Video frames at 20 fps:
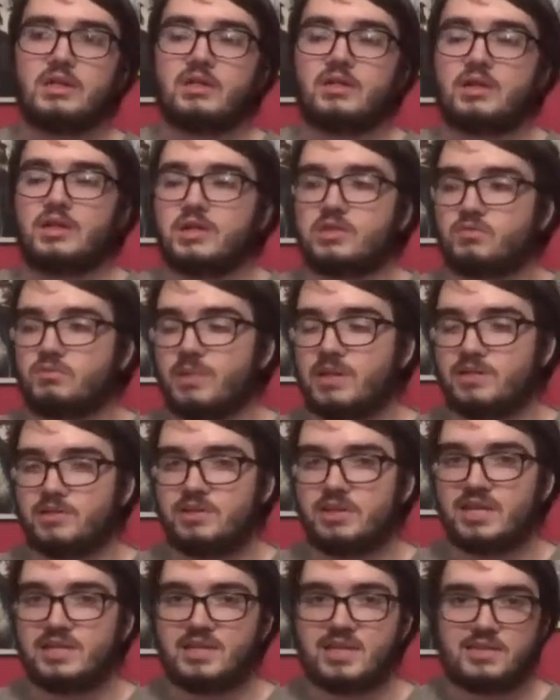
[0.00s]
So basically
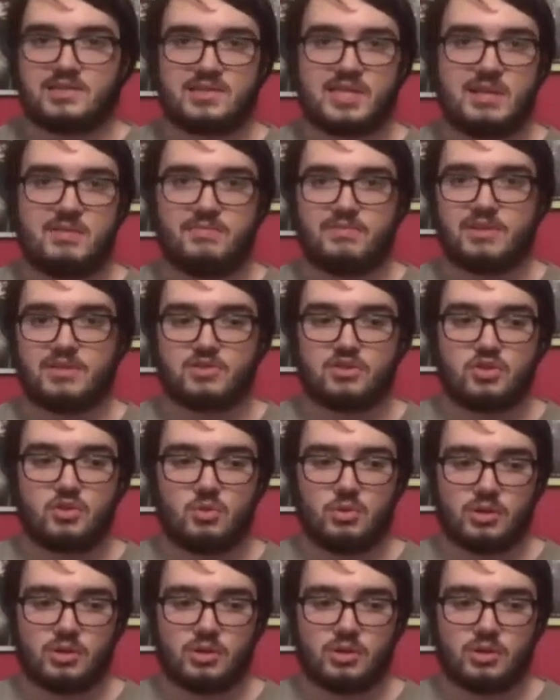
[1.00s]
he has that same thing too,